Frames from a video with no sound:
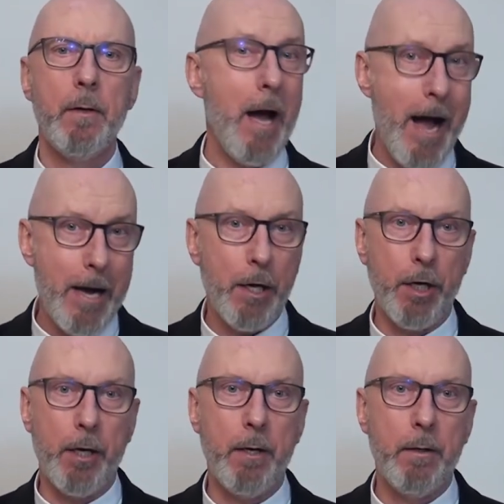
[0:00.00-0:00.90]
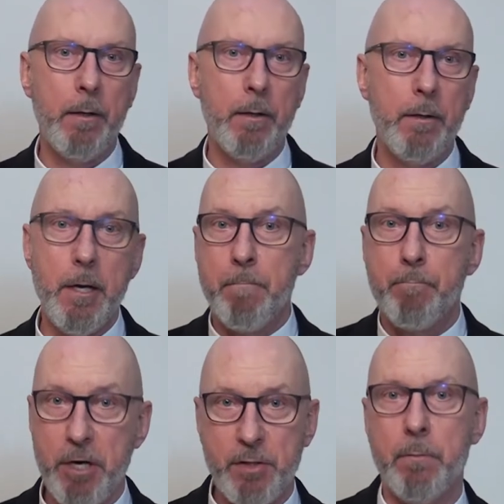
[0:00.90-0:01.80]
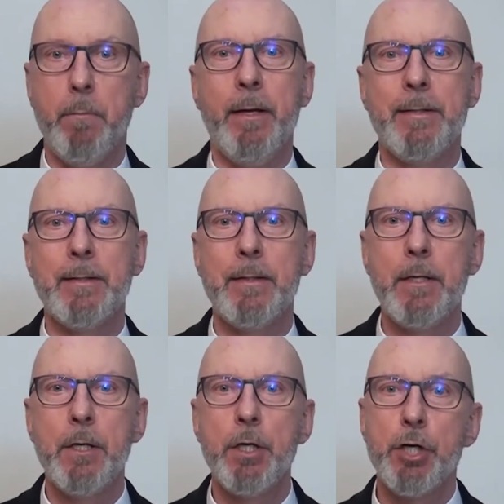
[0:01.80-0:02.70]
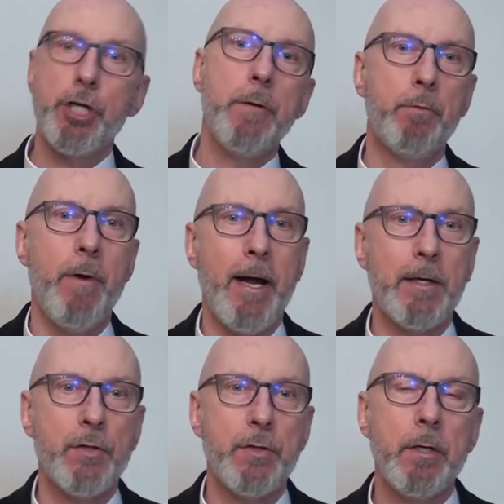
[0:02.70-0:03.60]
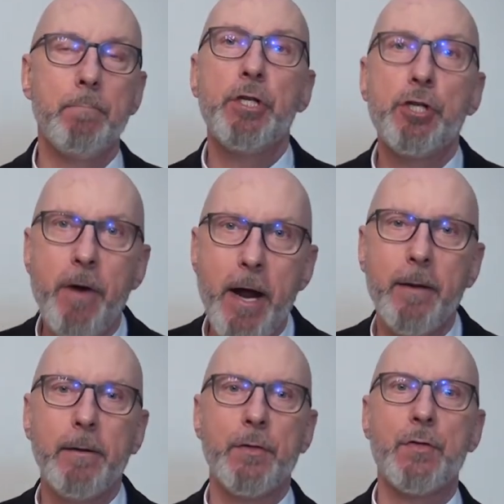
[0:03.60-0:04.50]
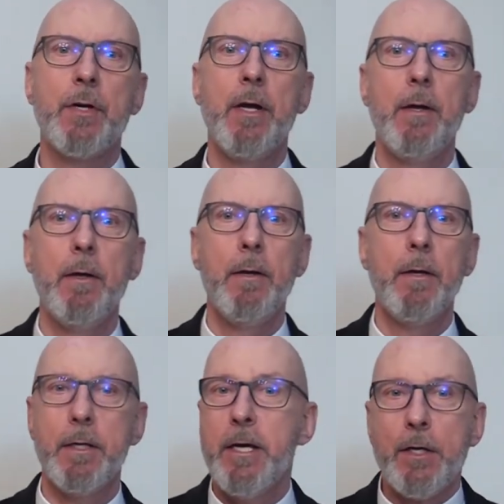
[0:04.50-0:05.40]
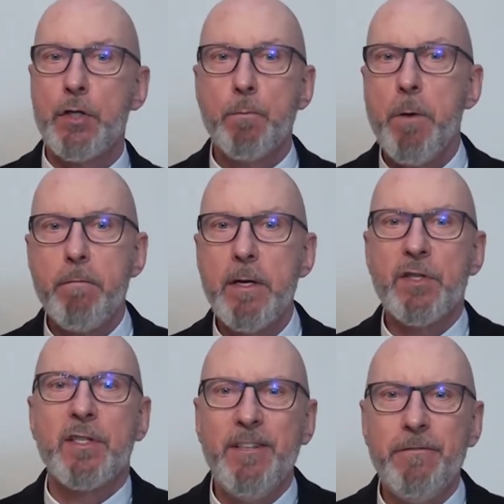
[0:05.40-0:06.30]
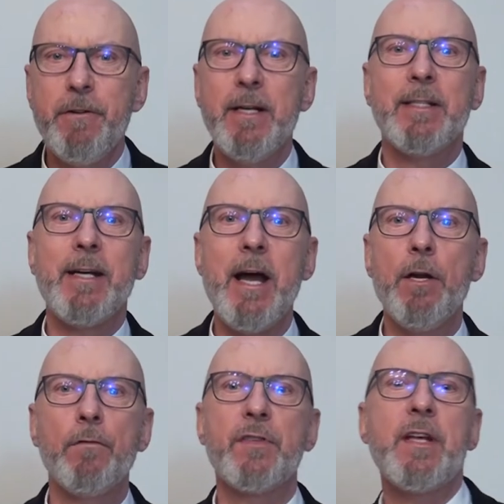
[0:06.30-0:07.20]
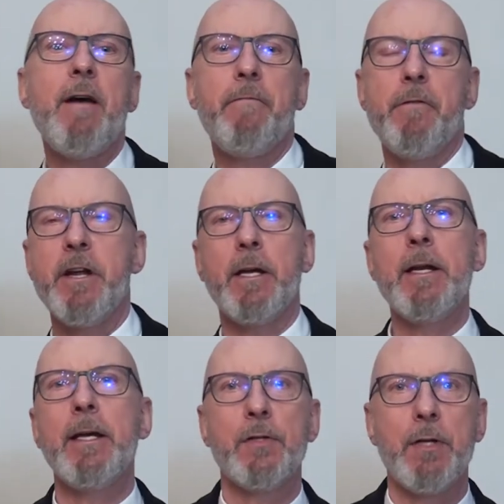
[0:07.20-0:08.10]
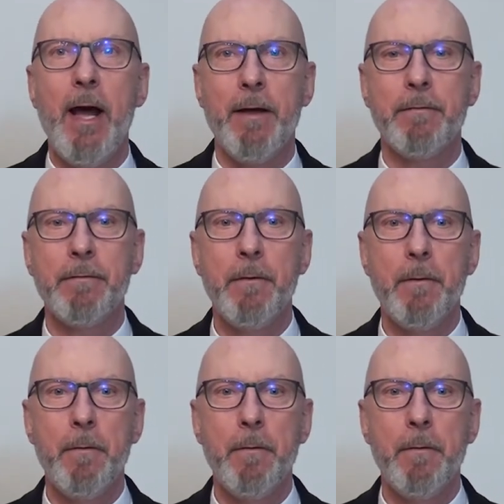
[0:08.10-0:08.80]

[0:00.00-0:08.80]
hunger, imprisonment, shipwrecks, betrayals. He experienced different kind of suffering in his life.